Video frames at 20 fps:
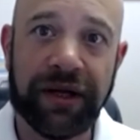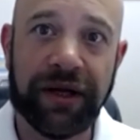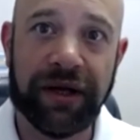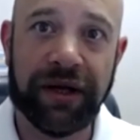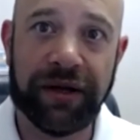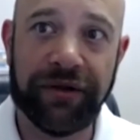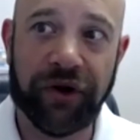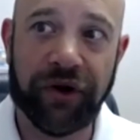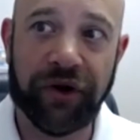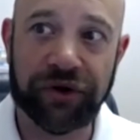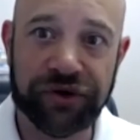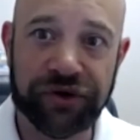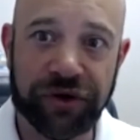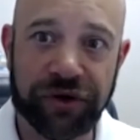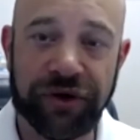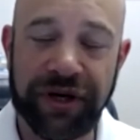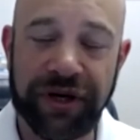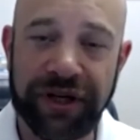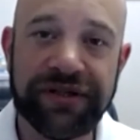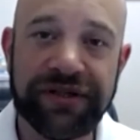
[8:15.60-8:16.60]
there are
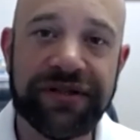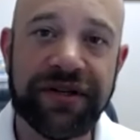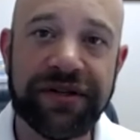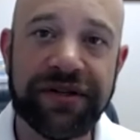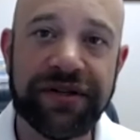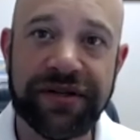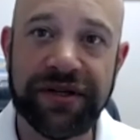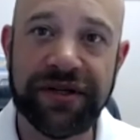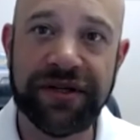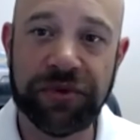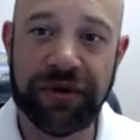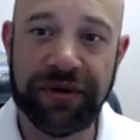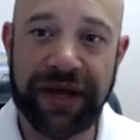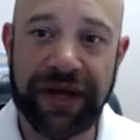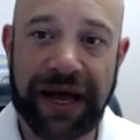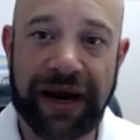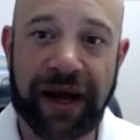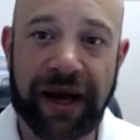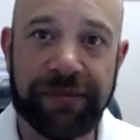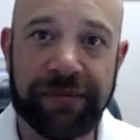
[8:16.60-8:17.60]
certain instances where
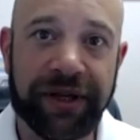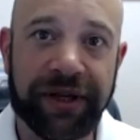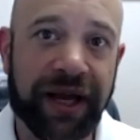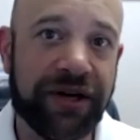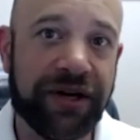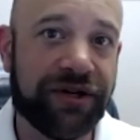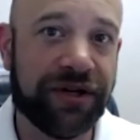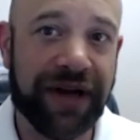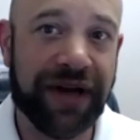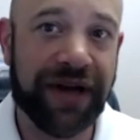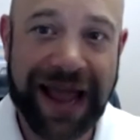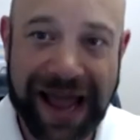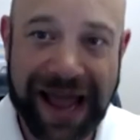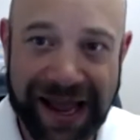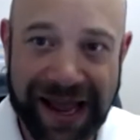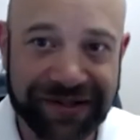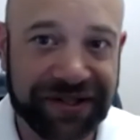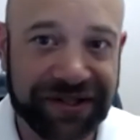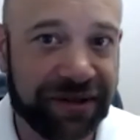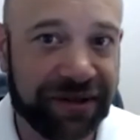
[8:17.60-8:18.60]
that obligation
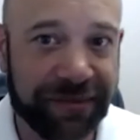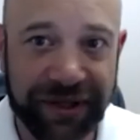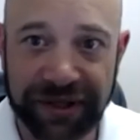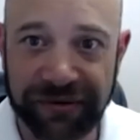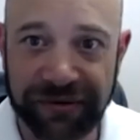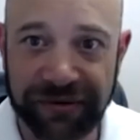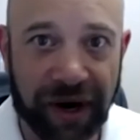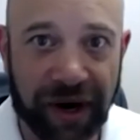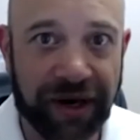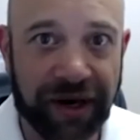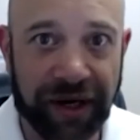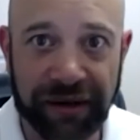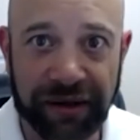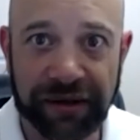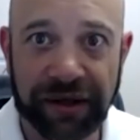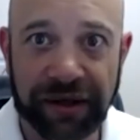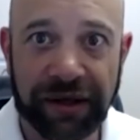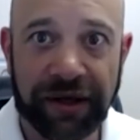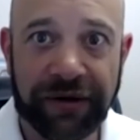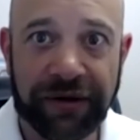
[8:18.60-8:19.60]
has to be in writing
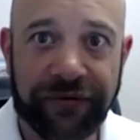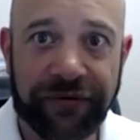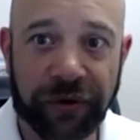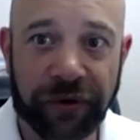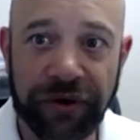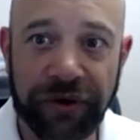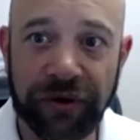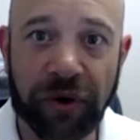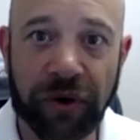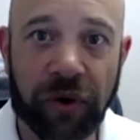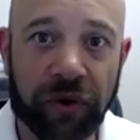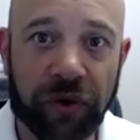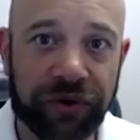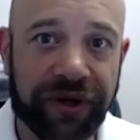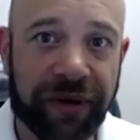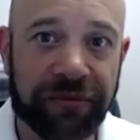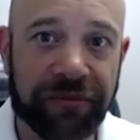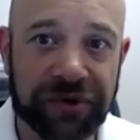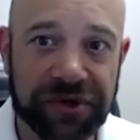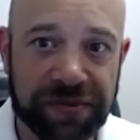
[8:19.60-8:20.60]
for you to hold
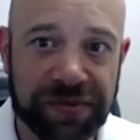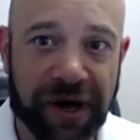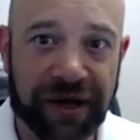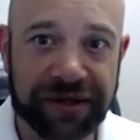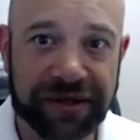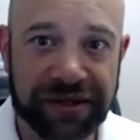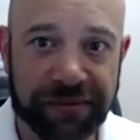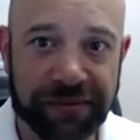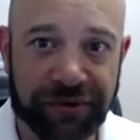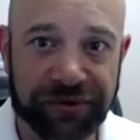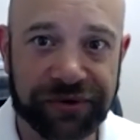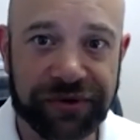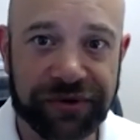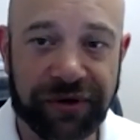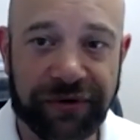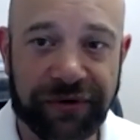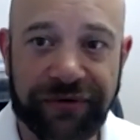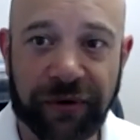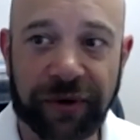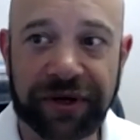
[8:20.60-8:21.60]
them responsible.
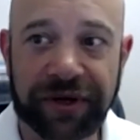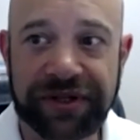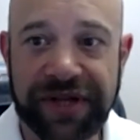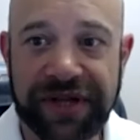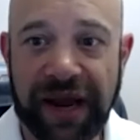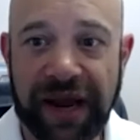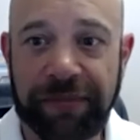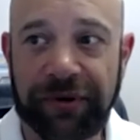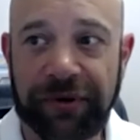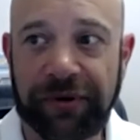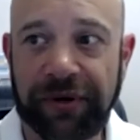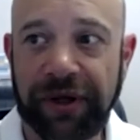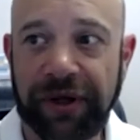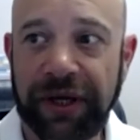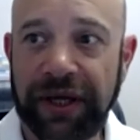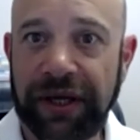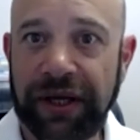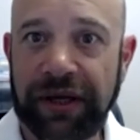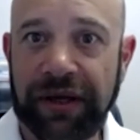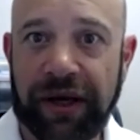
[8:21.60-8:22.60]
So for example,
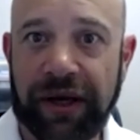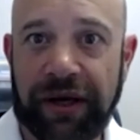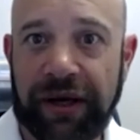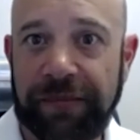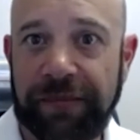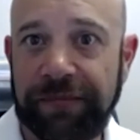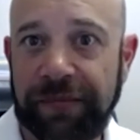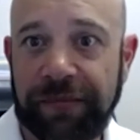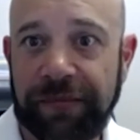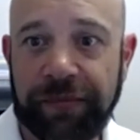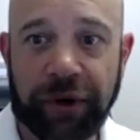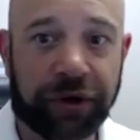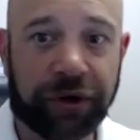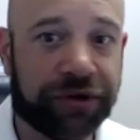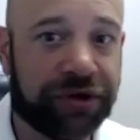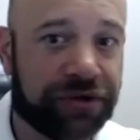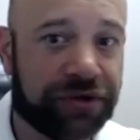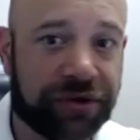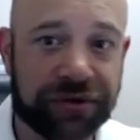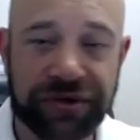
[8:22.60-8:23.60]

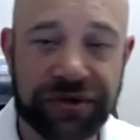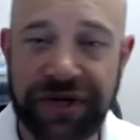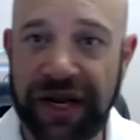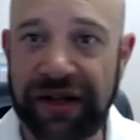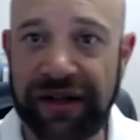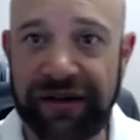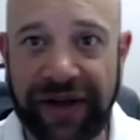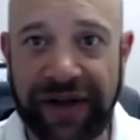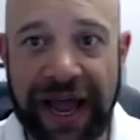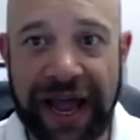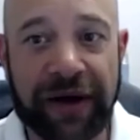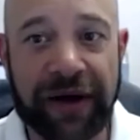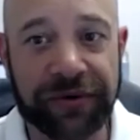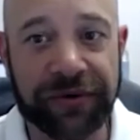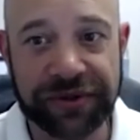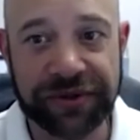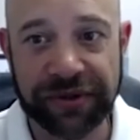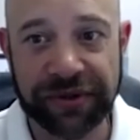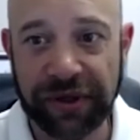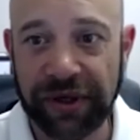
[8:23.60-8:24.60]
purchase or sale of a
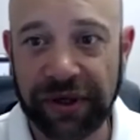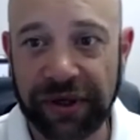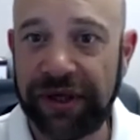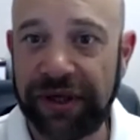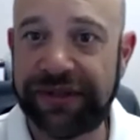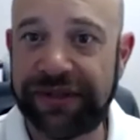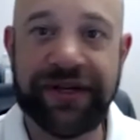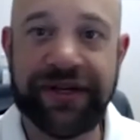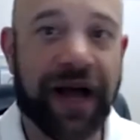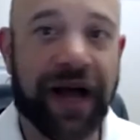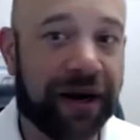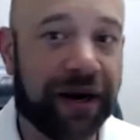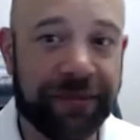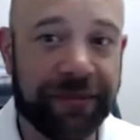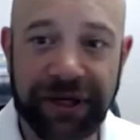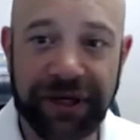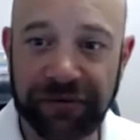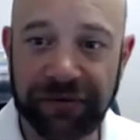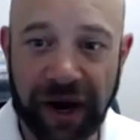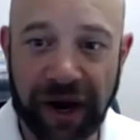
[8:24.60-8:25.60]
house. It's got to
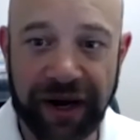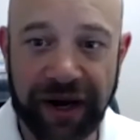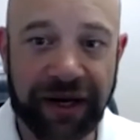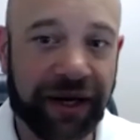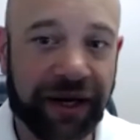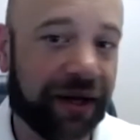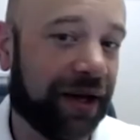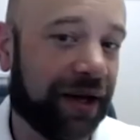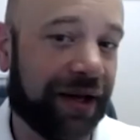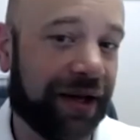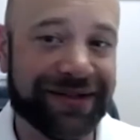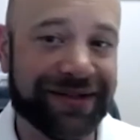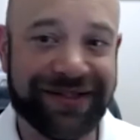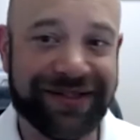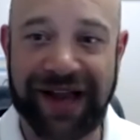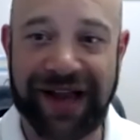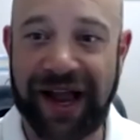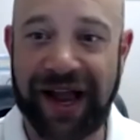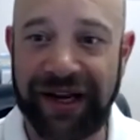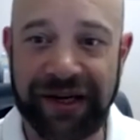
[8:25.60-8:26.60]
be in writing and
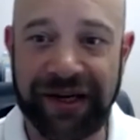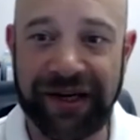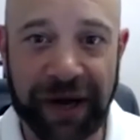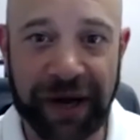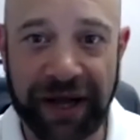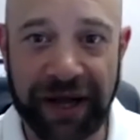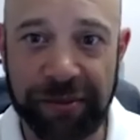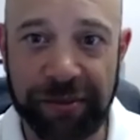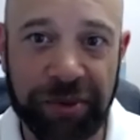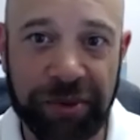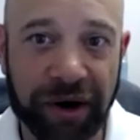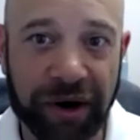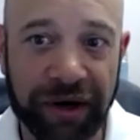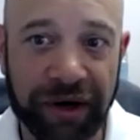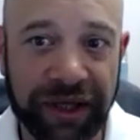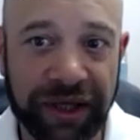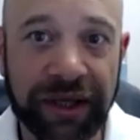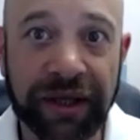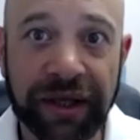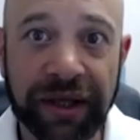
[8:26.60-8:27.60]
signed by the
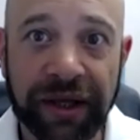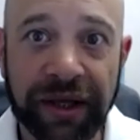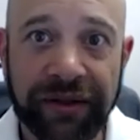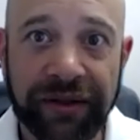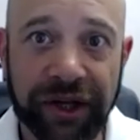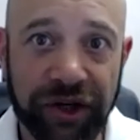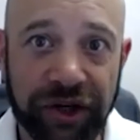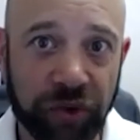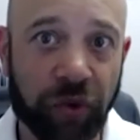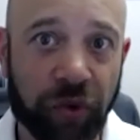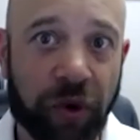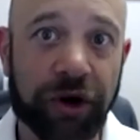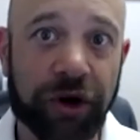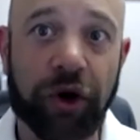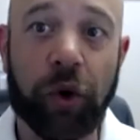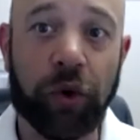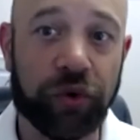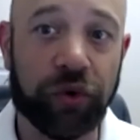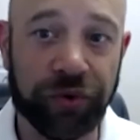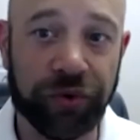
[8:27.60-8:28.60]
party that you want to
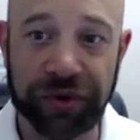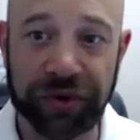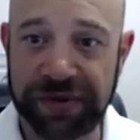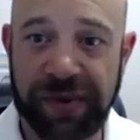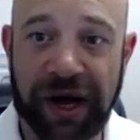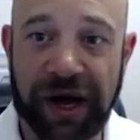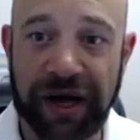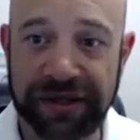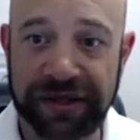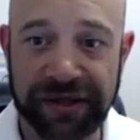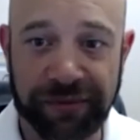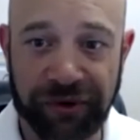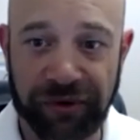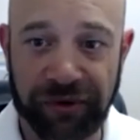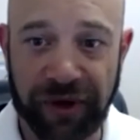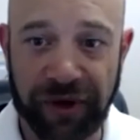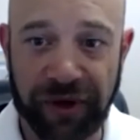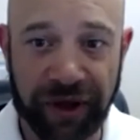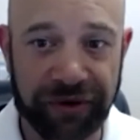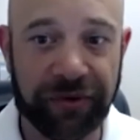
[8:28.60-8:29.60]
hold
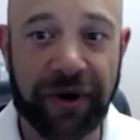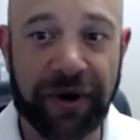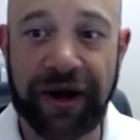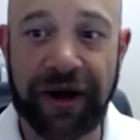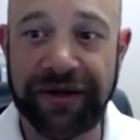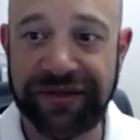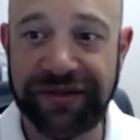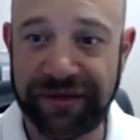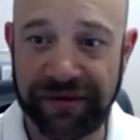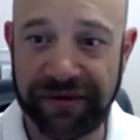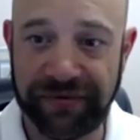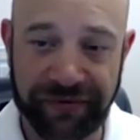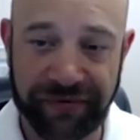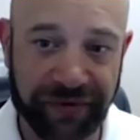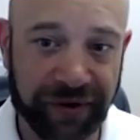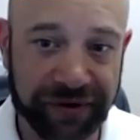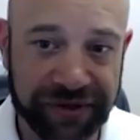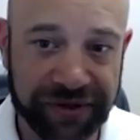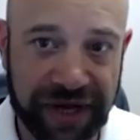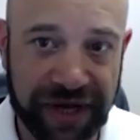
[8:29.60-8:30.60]
responsible. Otherwise,
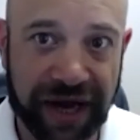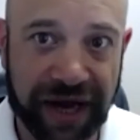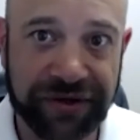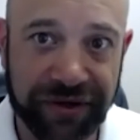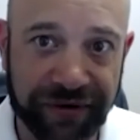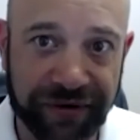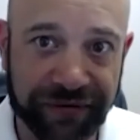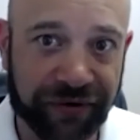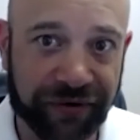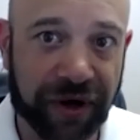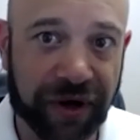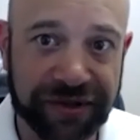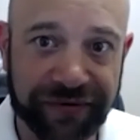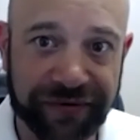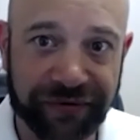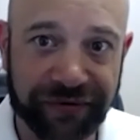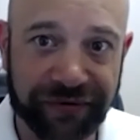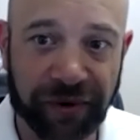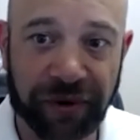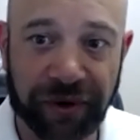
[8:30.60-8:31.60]
the statute of frauds
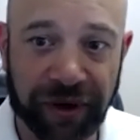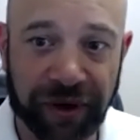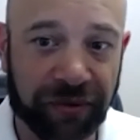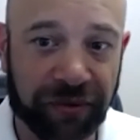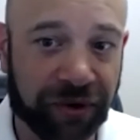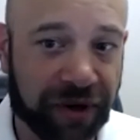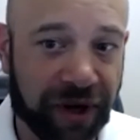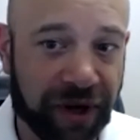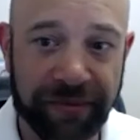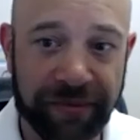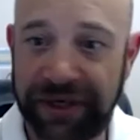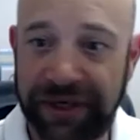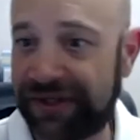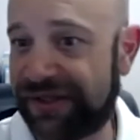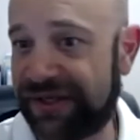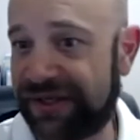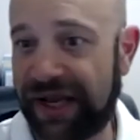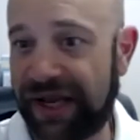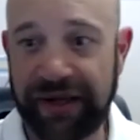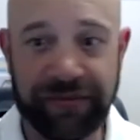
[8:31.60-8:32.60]
in Florida will come in and
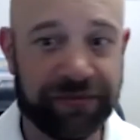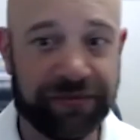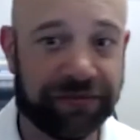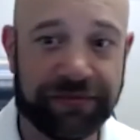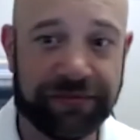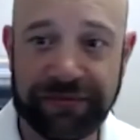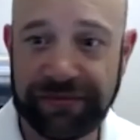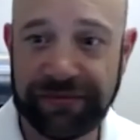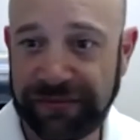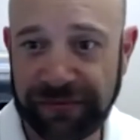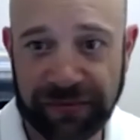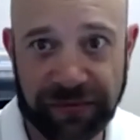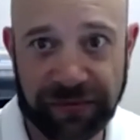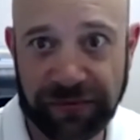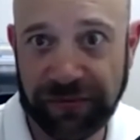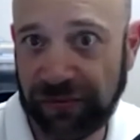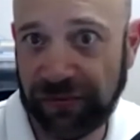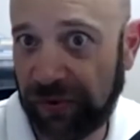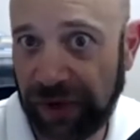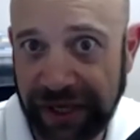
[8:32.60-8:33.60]
say,
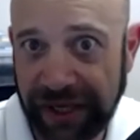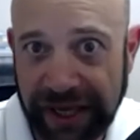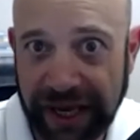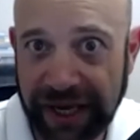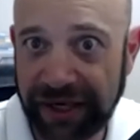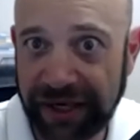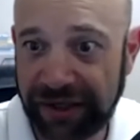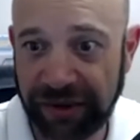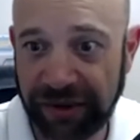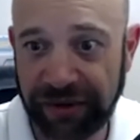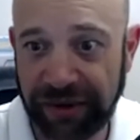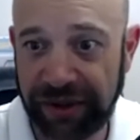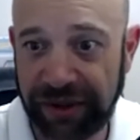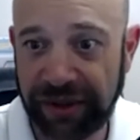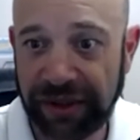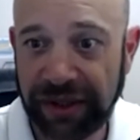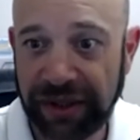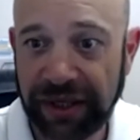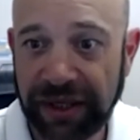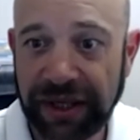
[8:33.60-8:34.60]
we can't do it.
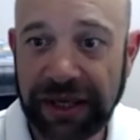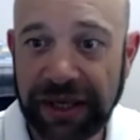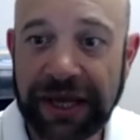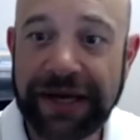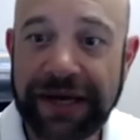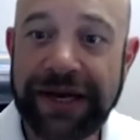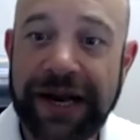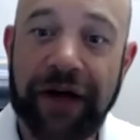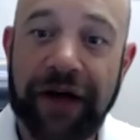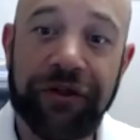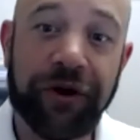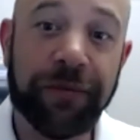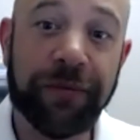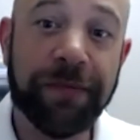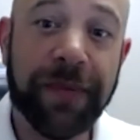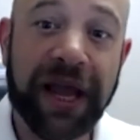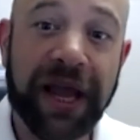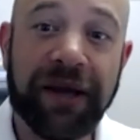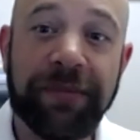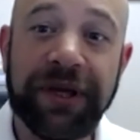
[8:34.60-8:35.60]
Now, there
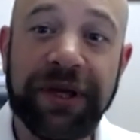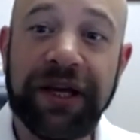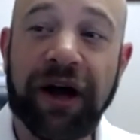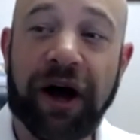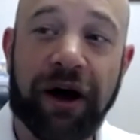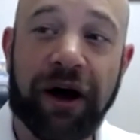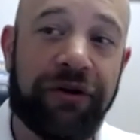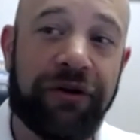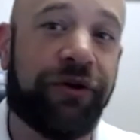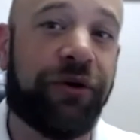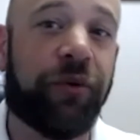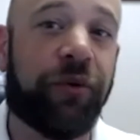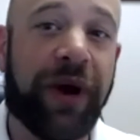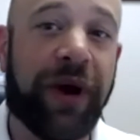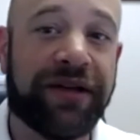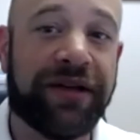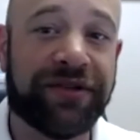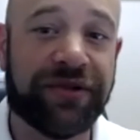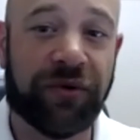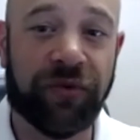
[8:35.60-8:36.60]
may be other
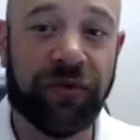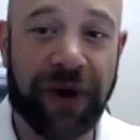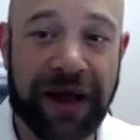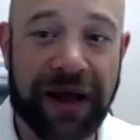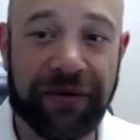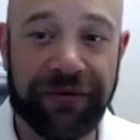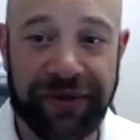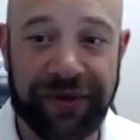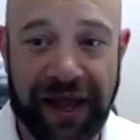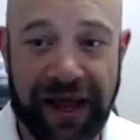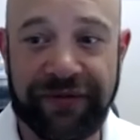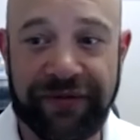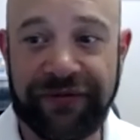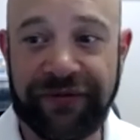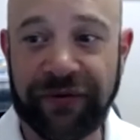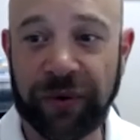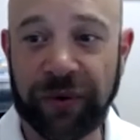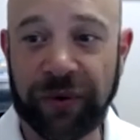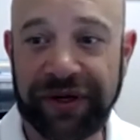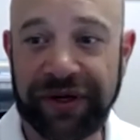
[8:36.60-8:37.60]
ways around that.
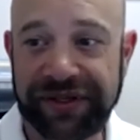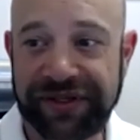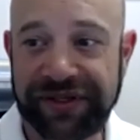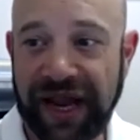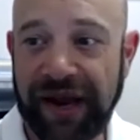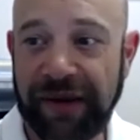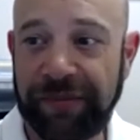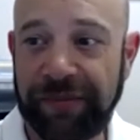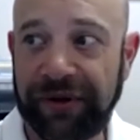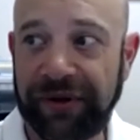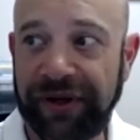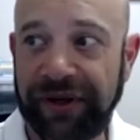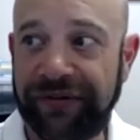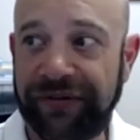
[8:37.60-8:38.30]
For example,